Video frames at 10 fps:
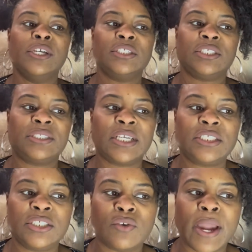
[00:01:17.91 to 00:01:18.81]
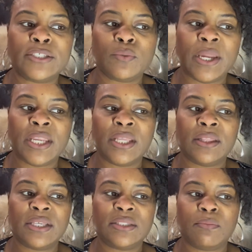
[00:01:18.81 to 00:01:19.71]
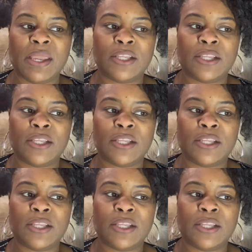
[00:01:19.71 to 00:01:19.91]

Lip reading: She says she's graduating this May